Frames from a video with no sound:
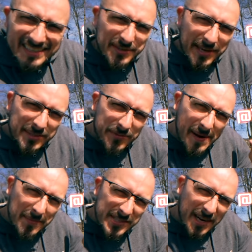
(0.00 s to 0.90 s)
You guys
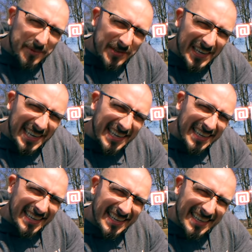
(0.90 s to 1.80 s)
remember Tommy, right?
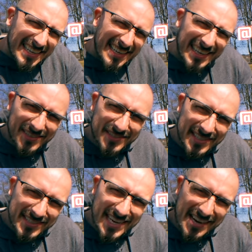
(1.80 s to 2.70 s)
Head over to his
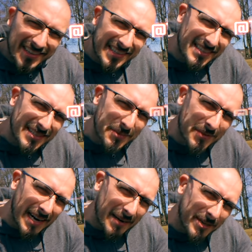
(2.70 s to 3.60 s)
channel,
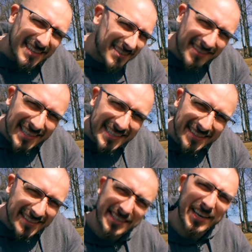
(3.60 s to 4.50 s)
subscribe. He's a great dude.
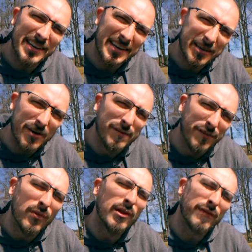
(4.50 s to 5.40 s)
He's gonna go
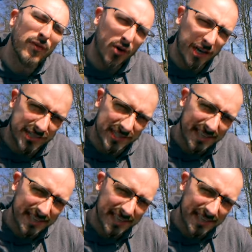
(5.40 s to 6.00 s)
full force